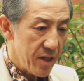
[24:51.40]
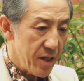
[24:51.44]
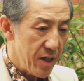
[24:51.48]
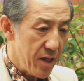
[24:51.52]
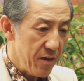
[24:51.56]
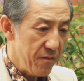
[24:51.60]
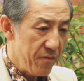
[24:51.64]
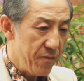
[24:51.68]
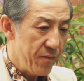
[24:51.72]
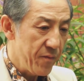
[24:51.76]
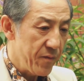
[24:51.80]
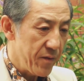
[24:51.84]

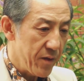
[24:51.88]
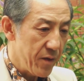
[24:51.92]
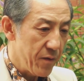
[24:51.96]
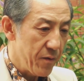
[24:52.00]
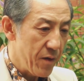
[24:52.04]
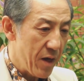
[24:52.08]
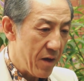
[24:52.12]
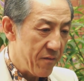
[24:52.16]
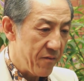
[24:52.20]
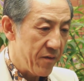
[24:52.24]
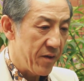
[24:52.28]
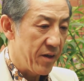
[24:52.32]
if
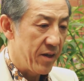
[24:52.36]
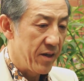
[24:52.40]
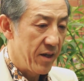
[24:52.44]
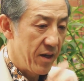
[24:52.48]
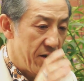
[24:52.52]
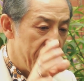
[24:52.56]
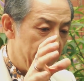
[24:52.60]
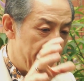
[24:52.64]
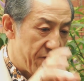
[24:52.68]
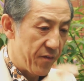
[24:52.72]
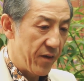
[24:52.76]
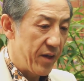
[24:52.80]
you have a
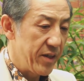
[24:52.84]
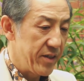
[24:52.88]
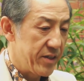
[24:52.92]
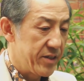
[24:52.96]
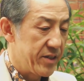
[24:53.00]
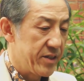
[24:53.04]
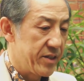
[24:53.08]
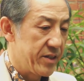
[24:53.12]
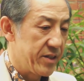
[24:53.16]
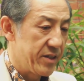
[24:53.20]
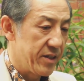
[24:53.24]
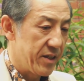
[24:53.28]

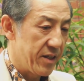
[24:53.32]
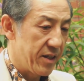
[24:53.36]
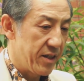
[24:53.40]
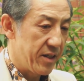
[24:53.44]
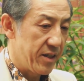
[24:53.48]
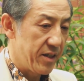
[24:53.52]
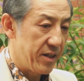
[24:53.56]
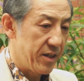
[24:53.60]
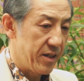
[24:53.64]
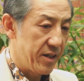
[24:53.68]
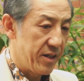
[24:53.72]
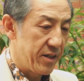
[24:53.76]
French
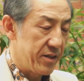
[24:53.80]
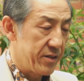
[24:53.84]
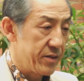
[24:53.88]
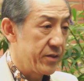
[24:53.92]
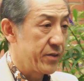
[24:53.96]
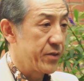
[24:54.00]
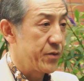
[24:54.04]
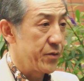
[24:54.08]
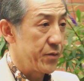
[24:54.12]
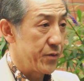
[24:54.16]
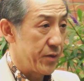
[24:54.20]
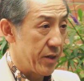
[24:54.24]

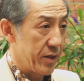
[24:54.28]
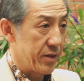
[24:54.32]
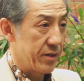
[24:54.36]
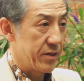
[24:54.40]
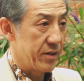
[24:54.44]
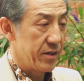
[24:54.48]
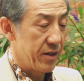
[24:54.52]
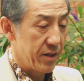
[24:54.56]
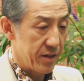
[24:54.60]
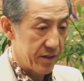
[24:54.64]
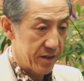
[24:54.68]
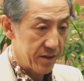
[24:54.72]

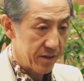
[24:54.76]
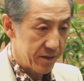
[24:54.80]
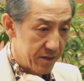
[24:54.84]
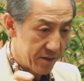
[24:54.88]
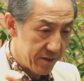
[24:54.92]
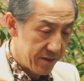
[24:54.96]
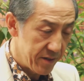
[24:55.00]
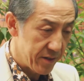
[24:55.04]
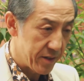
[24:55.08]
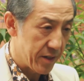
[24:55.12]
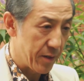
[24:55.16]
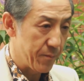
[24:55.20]
student learning
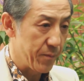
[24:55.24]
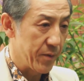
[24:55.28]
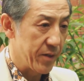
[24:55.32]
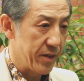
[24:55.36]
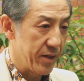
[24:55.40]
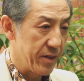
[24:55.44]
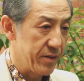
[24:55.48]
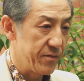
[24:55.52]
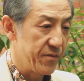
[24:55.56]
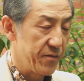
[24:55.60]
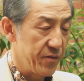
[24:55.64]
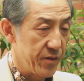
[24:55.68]

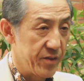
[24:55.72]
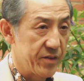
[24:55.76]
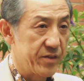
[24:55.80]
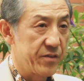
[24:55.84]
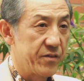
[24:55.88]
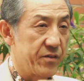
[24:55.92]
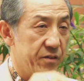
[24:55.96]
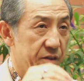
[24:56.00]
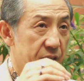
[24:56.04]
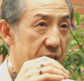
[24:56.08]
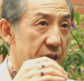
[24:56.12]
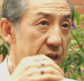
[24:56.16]
Japanese who
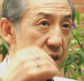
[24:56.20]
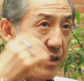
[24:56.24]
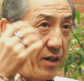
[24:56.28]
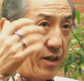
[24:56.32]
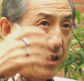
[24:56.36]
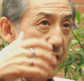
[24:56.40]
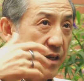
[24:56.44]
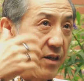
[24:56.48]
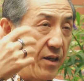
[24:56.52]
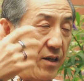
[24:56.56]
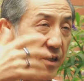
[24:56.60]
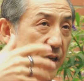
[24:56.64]
is
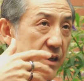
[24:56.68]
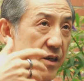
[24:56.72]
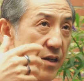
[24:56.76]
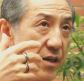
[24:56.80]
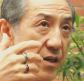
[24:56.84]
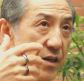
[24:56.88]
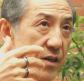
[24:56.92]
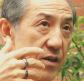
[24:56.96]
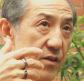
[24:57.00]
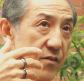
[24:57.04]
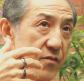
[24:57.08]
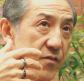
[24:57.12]

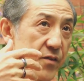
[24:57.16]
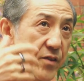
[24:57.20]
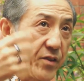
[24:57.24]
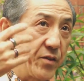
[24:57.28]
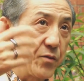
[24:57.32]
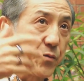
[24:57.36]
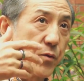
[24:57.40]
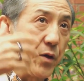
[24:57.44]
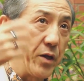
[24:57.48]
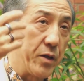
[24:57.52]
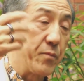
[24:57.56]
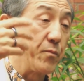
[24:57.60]

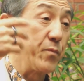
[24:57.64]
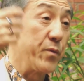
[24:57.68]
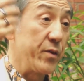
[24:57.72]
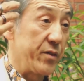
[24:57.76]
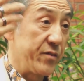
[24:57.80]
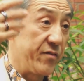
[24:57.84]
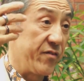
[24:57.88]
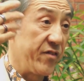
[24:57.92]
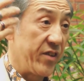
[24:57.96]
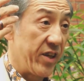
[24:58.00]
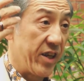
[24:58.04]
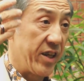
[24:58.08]
quite
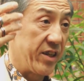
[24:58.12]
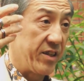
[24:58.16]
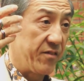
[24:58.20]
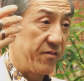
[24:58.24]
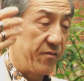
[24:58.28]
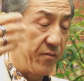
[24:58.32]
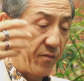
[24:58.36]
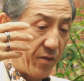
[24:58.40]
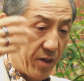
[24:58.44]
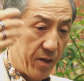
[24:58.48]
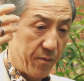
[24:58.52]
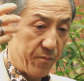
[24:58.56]

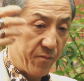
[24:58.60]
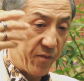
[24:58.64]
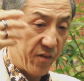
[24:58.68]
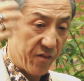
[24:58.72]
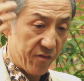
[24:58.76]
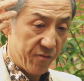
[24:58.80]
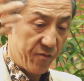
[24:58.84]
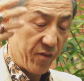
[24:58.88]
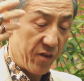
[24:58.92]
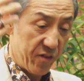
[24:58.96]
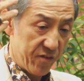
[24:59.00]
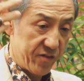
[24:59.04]

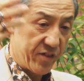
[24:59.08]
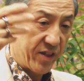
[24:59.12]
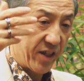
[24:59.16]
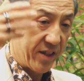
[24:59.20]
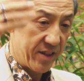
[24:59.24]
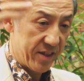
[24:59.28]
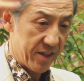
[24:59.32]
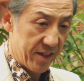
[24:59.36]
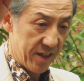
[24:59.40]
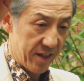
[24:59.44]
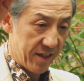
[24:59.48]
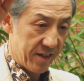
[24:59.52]

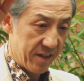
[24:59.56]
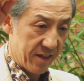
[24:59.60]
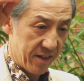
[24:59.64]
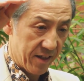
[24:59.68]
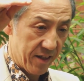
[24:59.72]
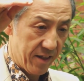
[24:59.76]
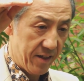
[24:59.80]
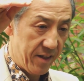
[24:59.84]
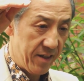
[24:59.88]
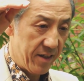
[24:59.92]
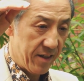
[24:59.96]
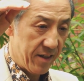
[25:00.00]
proficient in